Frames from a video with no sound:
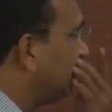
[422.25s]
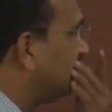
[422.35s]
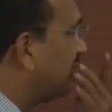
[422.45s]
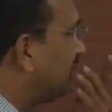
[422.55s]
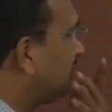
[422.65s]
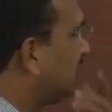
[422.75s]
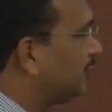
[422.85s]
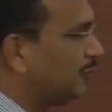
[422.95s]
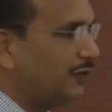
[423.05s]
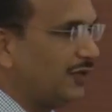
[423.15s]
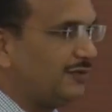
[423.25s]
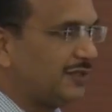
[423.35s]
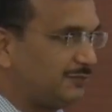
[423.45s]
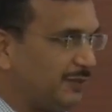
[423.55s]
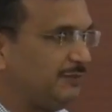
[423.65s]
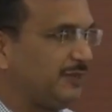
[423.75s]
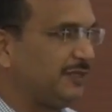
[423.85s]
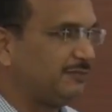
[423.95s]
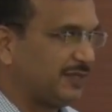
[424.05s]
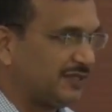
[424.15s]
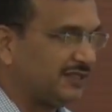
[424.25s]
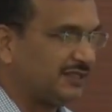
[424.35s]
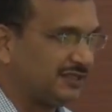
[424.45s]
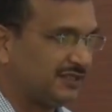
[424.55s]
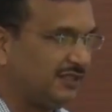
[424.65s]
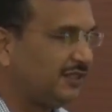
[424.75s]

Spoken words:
That is a 2 hours PPT presentation.